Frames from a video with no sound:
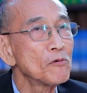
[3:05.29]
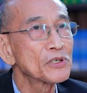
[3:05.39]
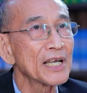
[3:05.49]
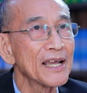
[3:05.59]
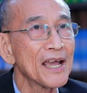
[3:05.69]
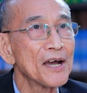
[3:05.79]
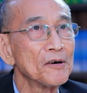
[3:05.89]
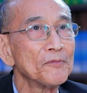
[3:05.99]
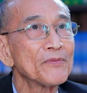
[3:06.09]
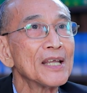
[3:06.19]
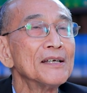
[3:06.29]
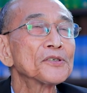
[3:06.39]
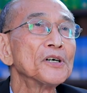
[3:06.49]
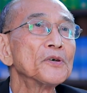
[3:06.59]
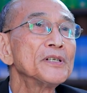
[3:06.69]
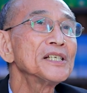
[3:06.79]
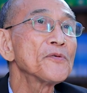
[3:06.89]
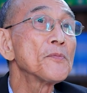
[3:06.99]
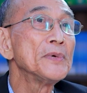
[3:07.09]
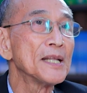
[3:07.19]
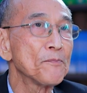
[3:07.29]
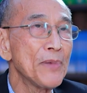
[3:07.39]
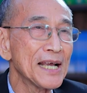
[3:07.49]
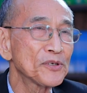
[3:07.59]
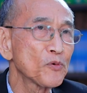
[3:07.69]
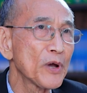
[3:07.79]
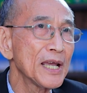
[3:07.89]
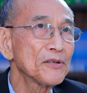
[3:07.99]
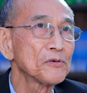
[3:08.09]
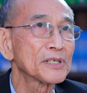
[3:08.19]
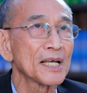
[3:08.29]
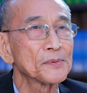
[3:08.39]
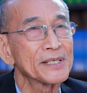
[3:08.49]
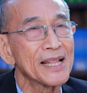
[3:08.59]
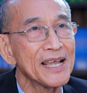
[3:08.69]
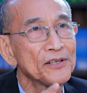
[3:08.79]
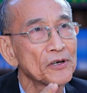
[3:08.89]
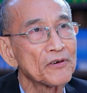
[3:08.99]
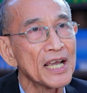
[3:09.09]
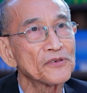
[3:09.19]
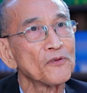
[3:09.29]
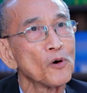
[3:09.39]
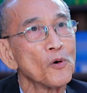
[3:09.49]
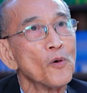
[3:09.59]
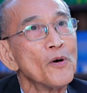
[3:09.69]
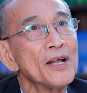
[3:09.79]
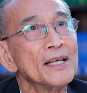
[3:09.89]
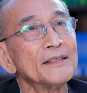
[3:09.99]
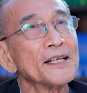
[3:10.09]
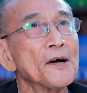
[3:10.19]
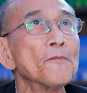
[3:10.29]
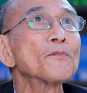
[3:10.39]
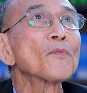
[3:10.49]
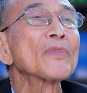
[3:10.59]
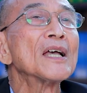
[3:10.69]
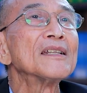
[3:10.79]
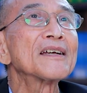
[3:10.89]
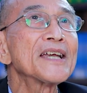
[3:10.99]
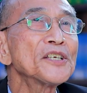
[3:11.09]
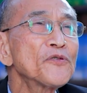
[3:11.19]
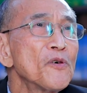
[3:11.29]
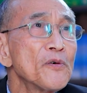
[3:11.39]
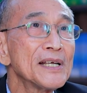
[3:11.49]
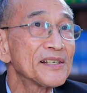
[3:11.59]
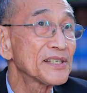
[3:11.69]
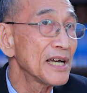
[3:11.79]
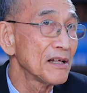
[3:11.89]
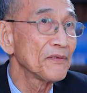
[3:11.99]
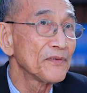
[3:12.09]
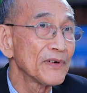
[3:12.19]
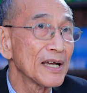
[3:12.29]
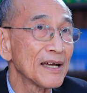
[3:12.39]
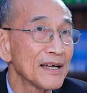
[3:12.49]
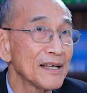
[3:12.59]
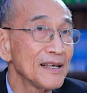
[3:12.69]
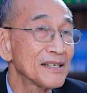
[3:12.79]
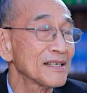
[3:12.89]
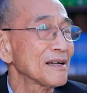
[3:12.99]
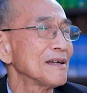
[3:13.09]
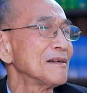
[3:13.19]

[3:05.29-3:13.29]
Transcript: outside help. So this will be the best way to sustain your cash flow. Now, the cash flow itself is